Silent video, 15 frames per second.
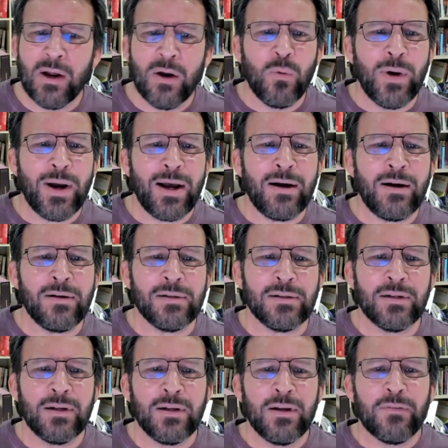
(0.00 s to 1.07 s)
Well,
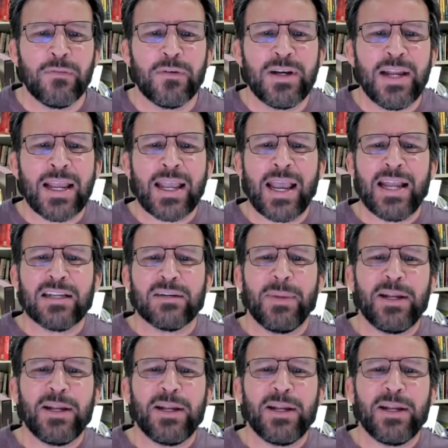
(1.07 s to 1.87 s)
for decades,